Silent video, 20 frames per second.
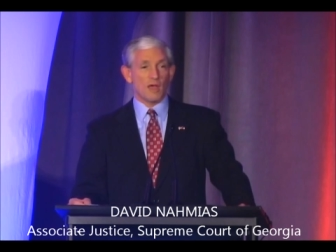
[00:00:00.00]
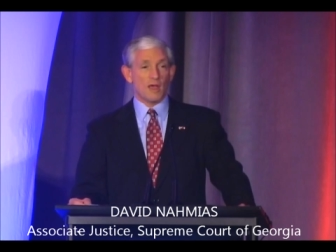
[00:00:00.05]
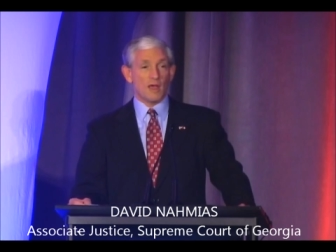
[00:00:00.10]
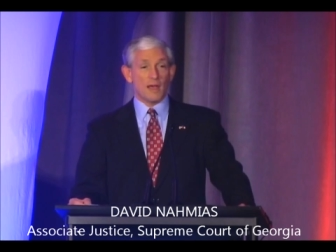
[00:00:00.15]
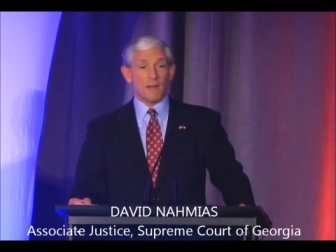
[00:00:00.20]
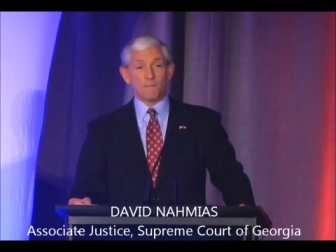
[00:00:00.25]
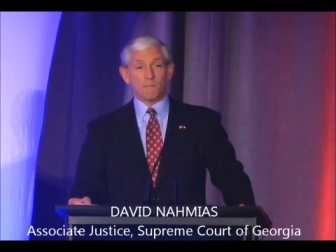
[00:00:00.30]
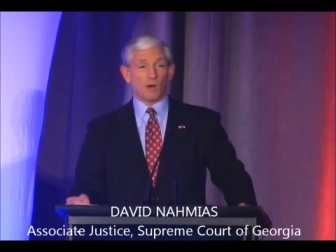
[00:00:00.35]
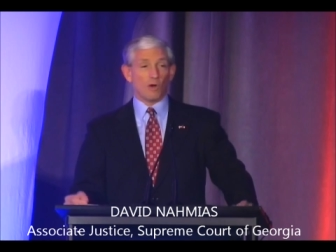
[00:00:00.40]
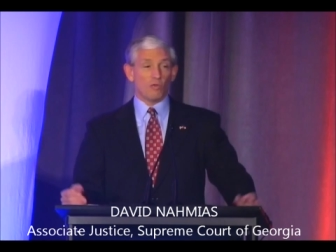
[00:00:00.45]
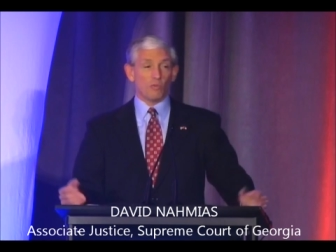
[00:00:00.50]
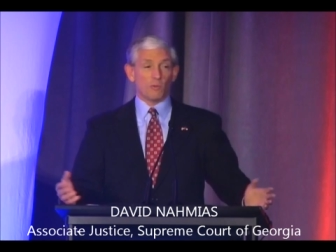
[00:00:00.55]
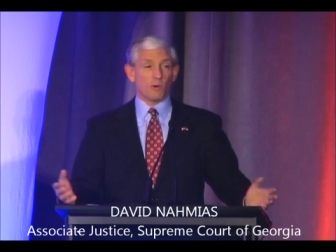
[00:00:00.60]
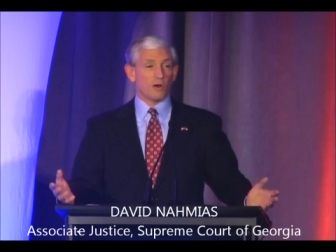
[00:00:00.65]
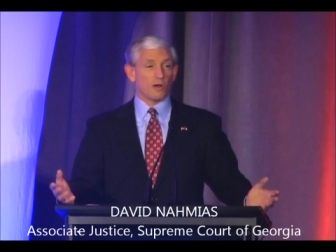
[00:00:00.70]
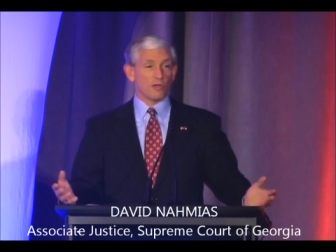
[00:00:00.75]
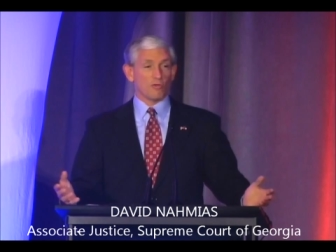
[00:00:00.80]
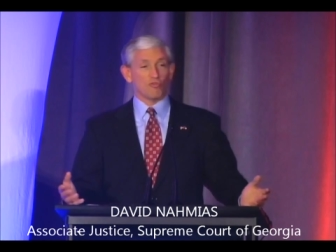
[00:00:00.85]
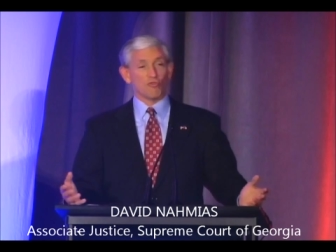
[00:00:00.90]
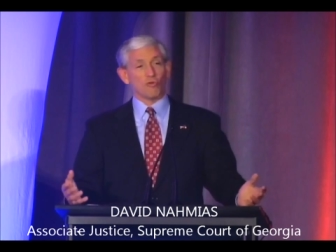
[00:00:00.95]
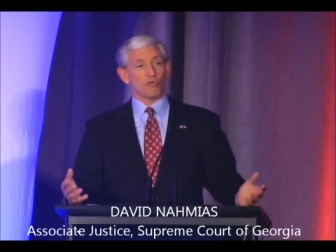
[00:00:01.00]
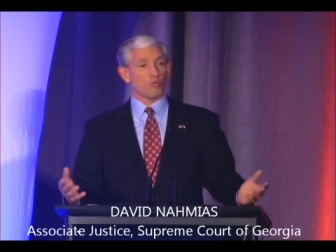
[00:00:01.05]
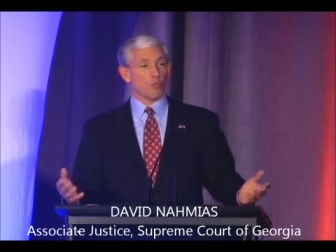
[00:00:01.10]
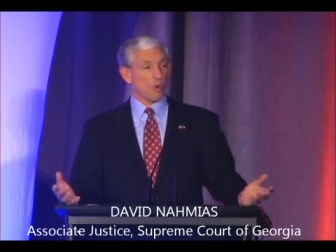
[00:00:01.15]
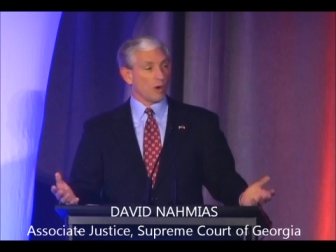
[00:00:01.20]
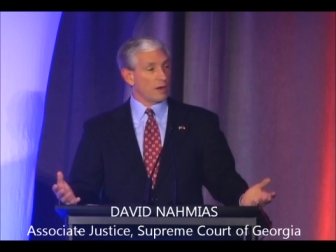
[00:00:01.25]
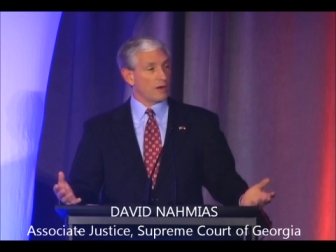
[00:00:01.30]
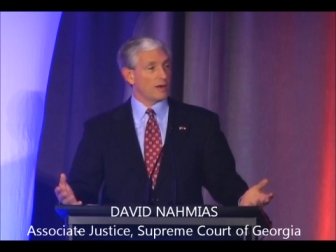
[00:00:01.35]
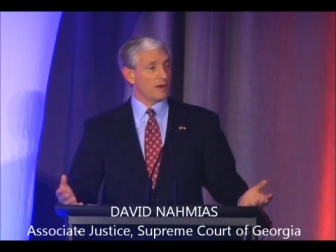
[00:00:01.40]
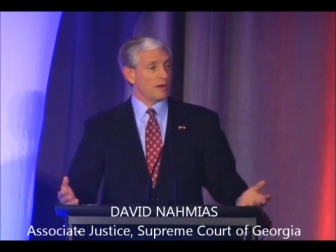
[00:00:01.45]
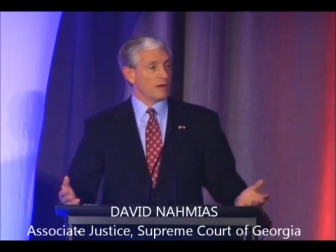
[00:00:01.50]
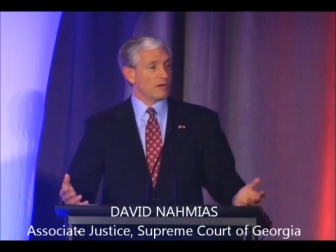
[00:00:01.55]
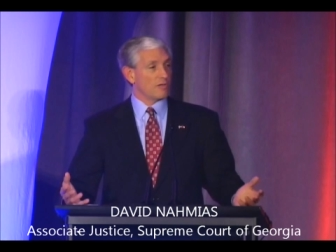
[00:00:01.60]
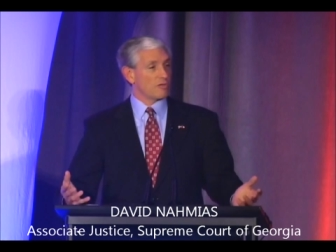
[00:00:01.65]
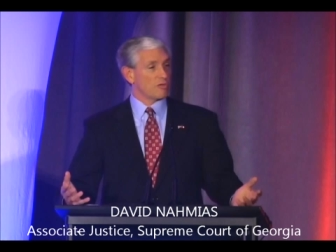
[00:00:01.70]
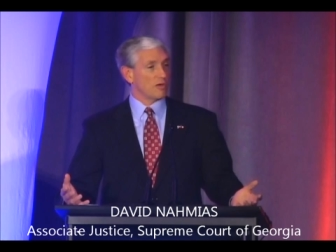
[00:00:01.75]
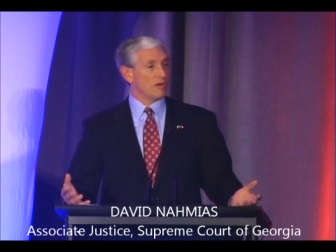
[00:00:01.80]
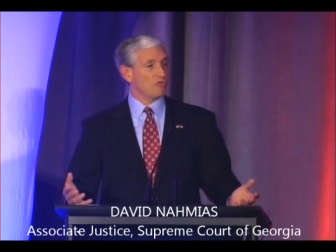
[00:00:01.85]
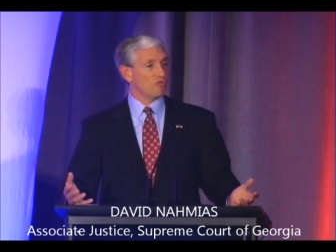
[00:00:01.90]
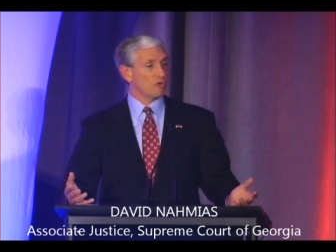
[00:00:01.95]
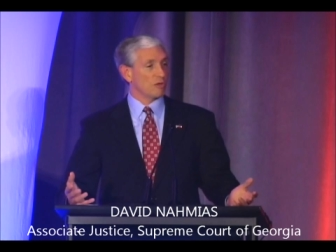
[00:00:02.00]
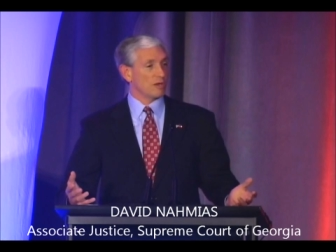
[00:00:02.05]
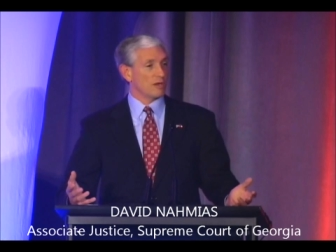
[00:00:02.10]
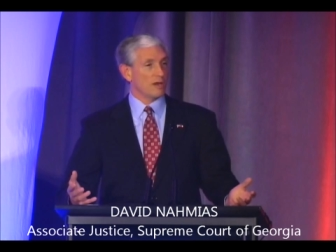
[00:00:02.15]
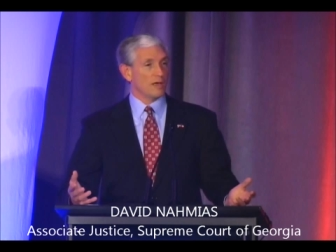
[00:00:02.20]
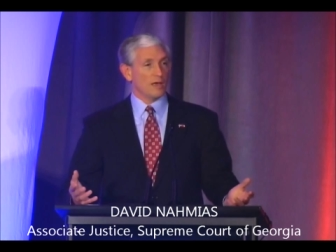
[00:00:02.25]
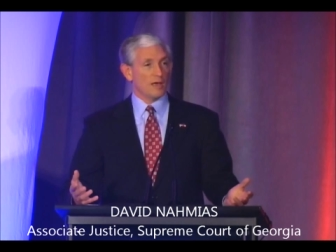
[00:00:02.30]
and both parties just wanted a decision,